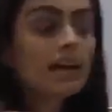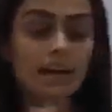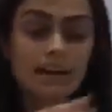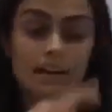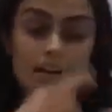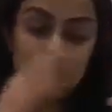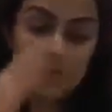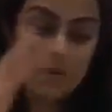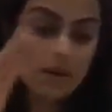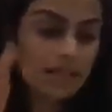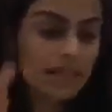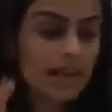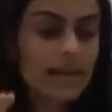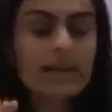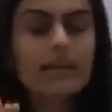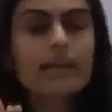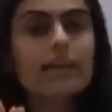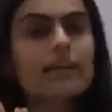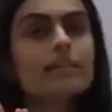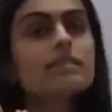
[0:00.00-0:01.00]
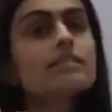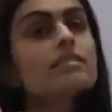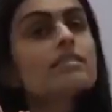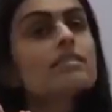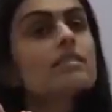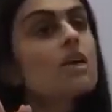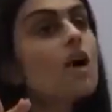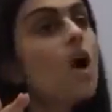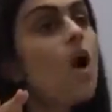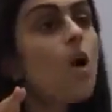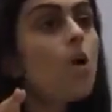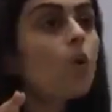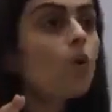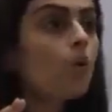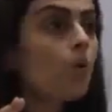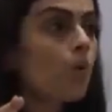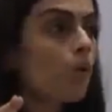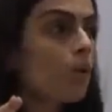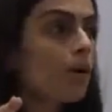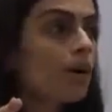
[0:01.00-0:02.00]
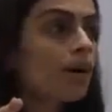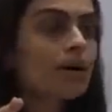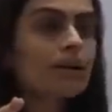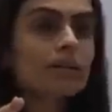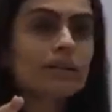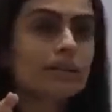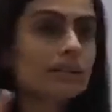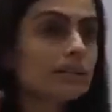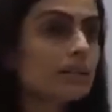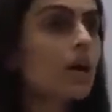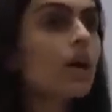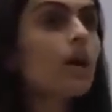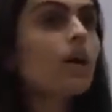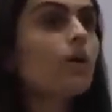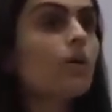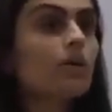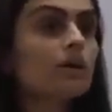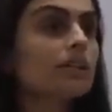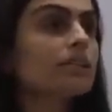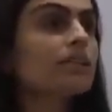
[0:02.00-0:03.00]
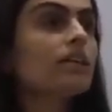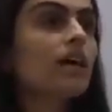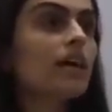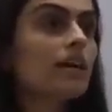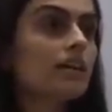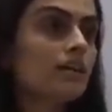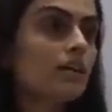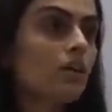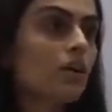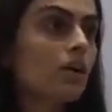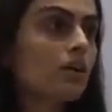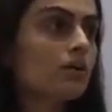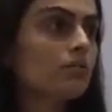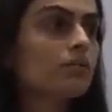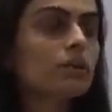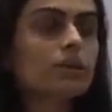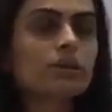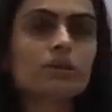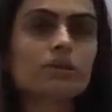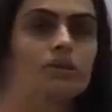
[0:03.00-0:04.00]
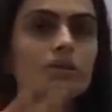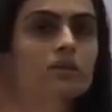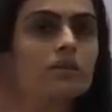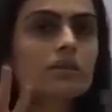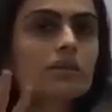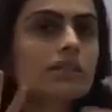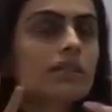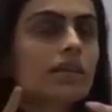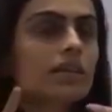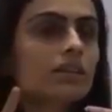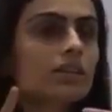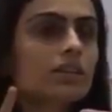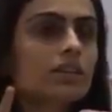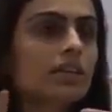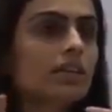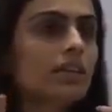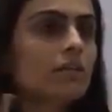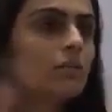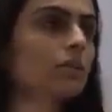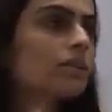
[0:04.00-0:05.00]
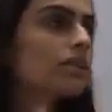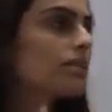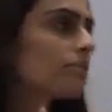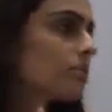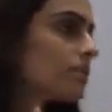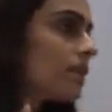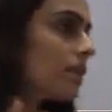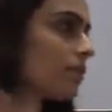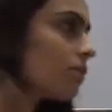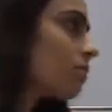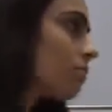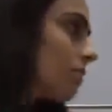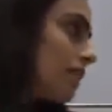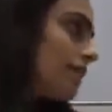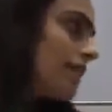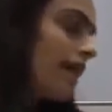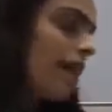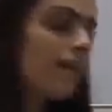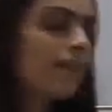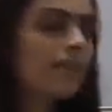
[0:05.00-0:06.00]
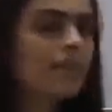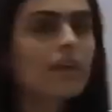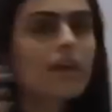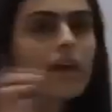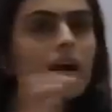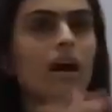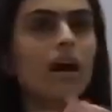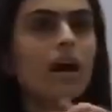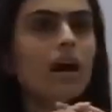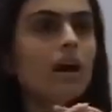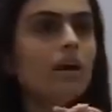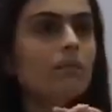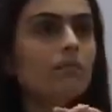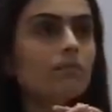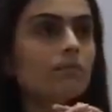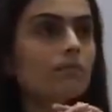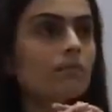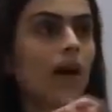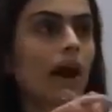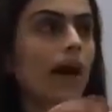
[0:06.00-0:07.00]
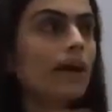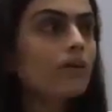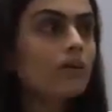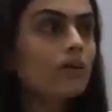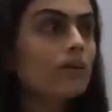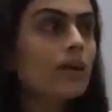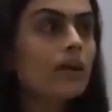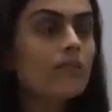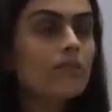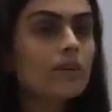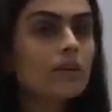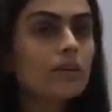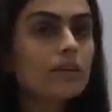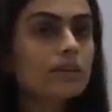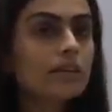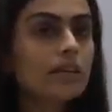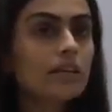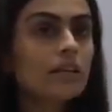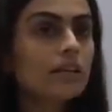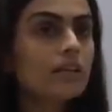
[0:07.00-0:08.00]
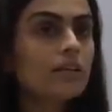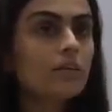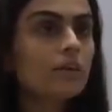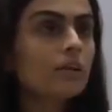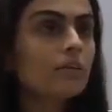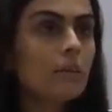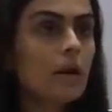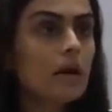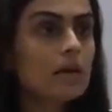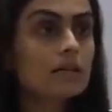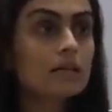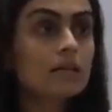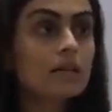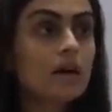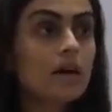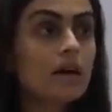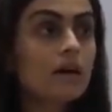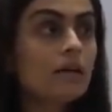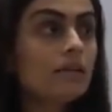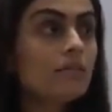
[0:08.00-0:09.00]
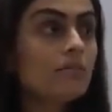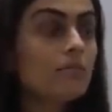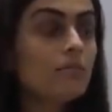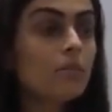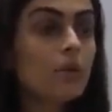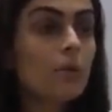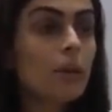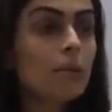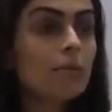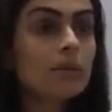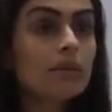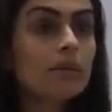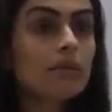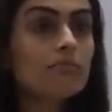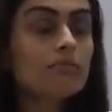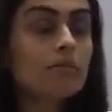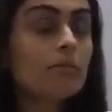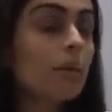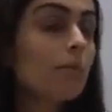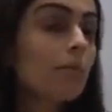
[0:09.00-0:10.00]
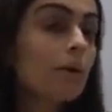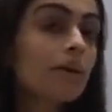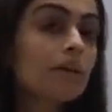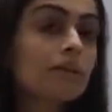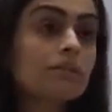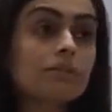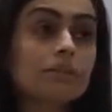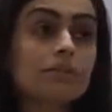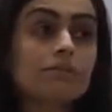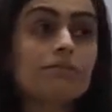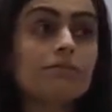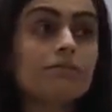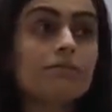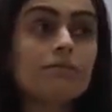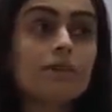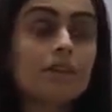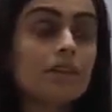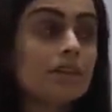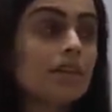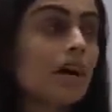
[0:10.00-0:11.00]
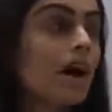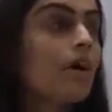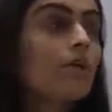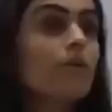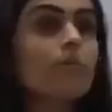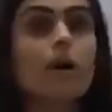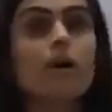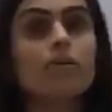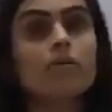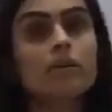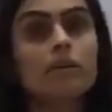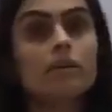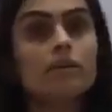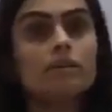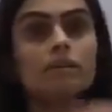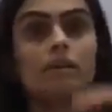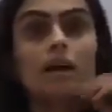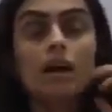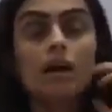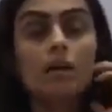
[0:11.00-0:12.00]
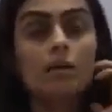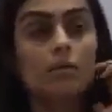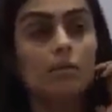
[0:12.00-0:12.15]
in the way that it is, or discard it all, which essentially in a Muslim state would mean death. I could never tell anyone in Pakistan what my beliefs were. My parents were freaked out about this.